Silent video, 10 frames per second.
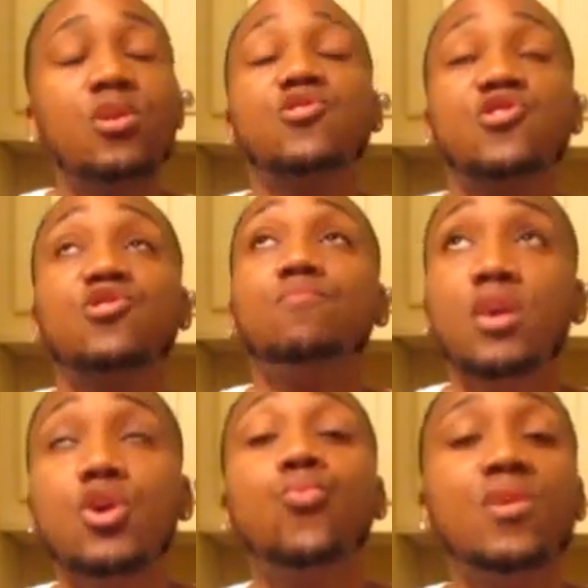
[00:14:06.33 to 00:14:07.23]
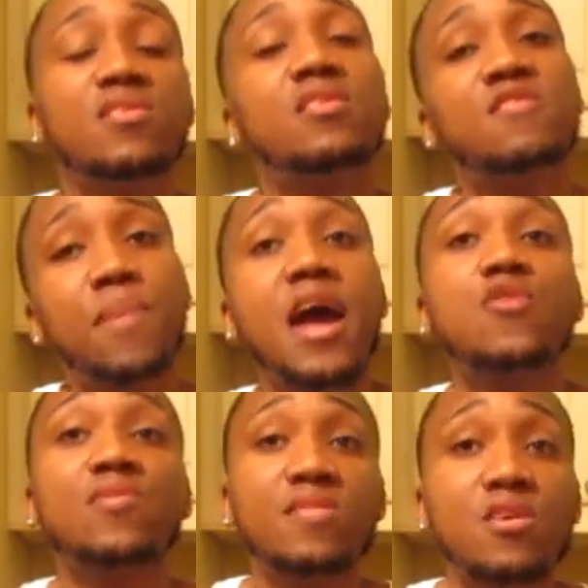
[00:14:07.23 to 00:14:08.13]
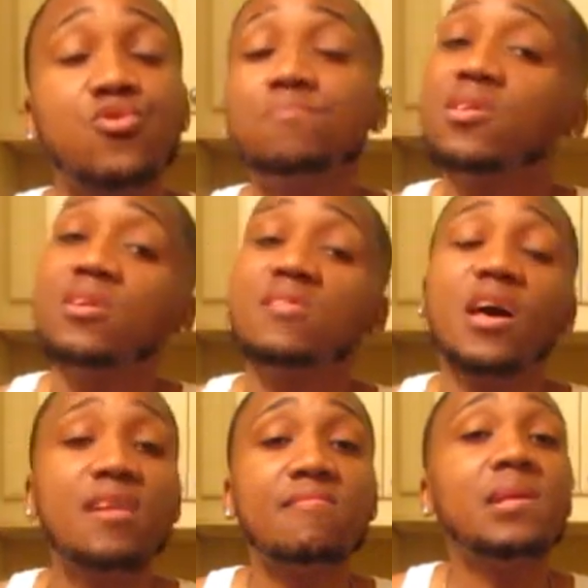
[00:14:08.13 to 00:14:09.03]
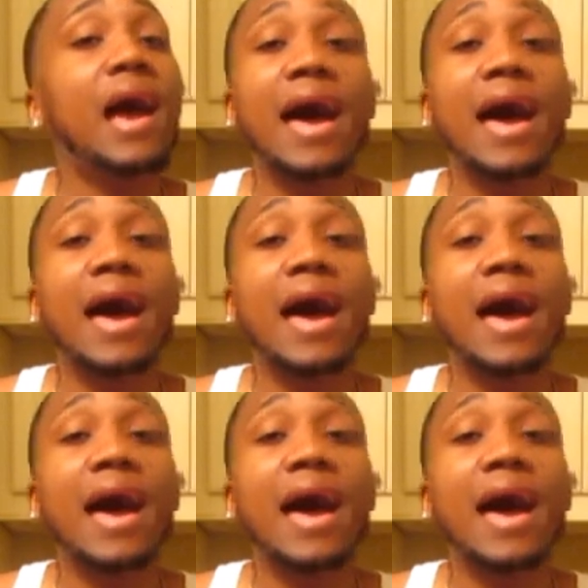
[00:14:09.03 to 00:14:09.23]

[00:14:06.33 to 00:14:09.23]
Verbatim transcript: Shamari was an aspiring singer because honestly,